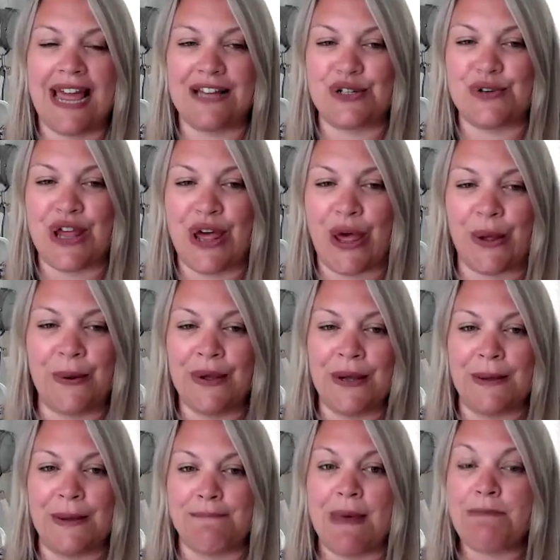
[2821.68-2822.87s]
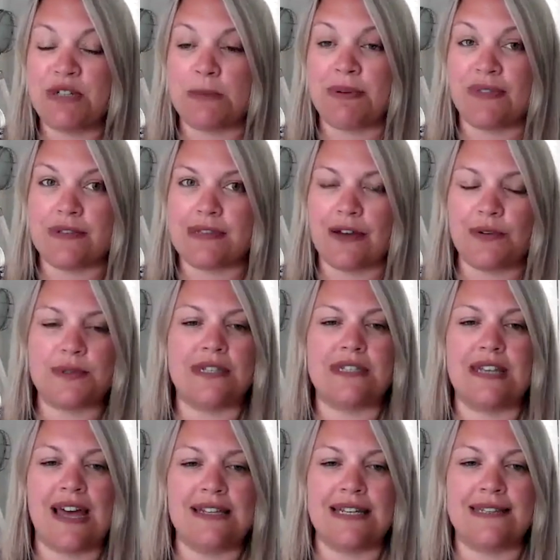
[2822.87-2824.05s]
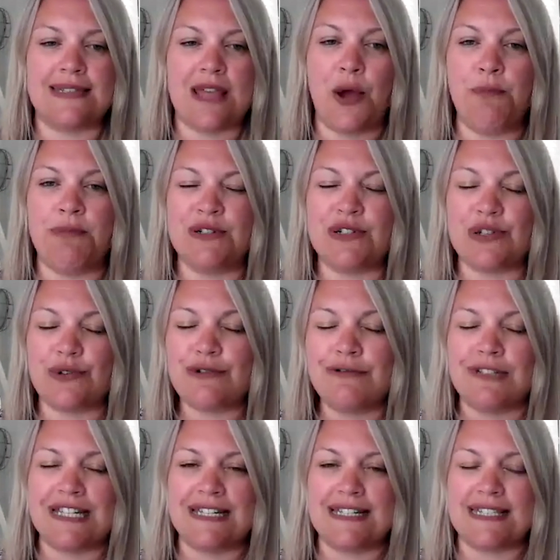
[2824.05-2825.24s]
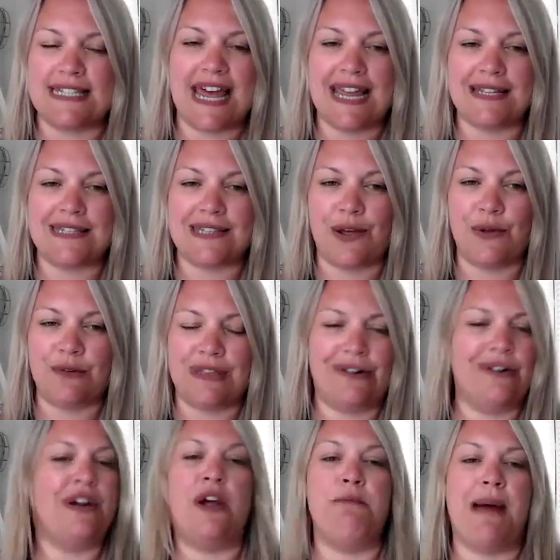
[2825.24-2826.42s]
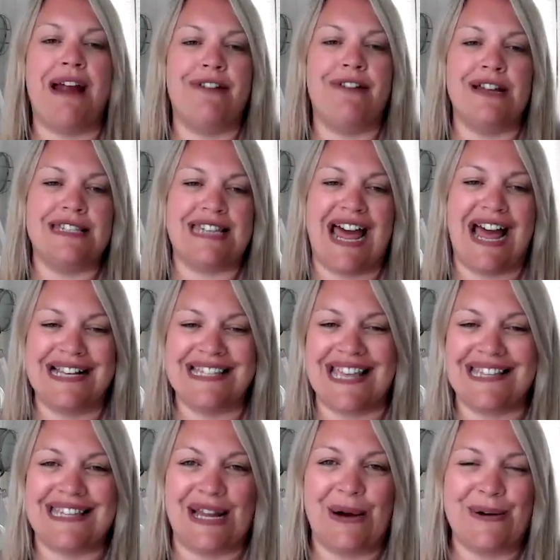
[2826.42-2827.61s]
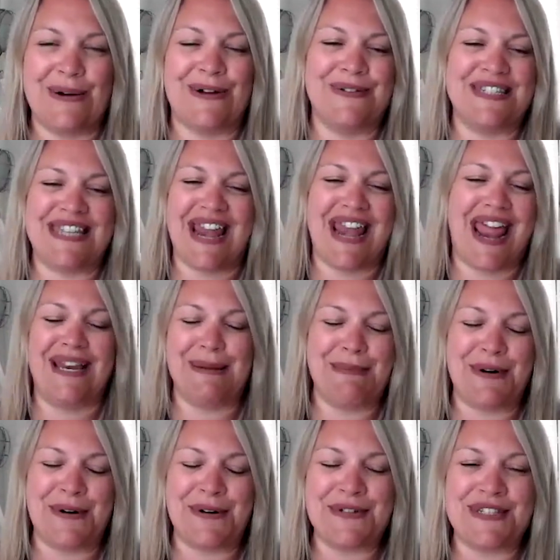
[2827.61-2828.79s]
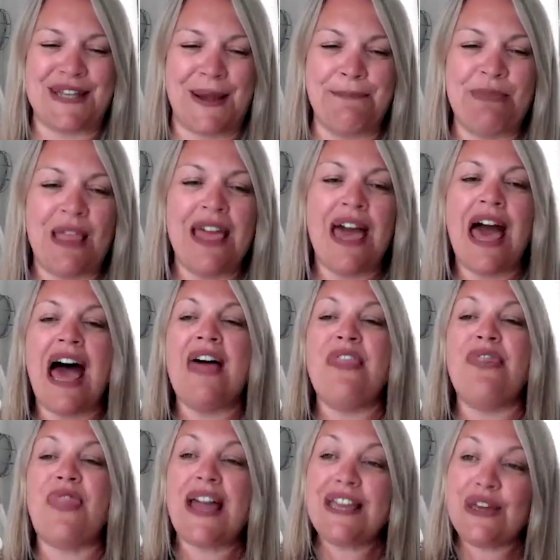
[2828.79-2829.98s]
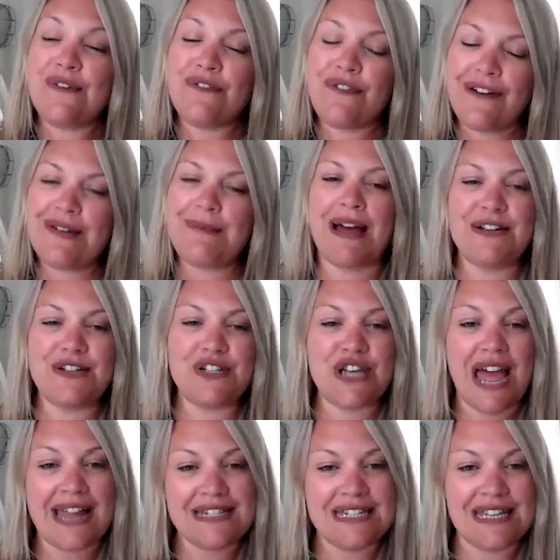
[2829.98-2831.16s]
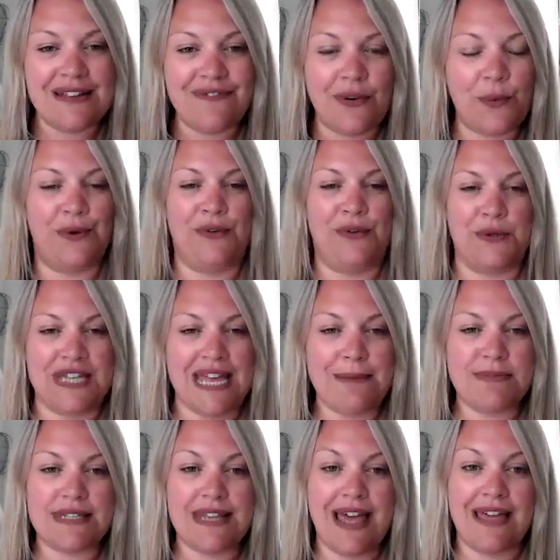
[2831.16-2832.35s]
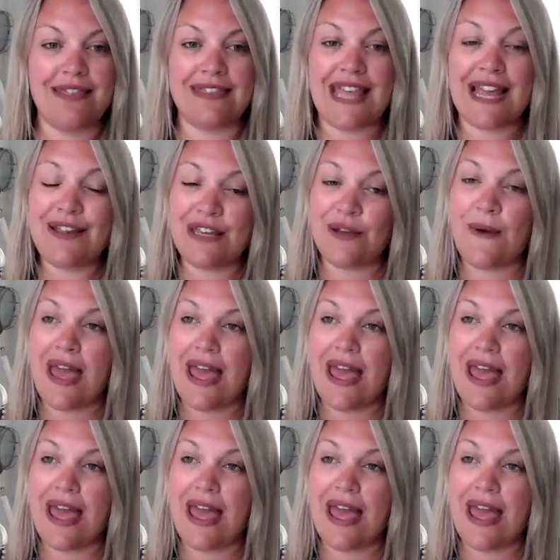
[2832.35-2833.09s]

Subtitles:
as you know, membership of the Circle Society is open to all these days, so there are no barriers to accessing our content anymore. So thank you very much, Andy, for all of your tips, and thank you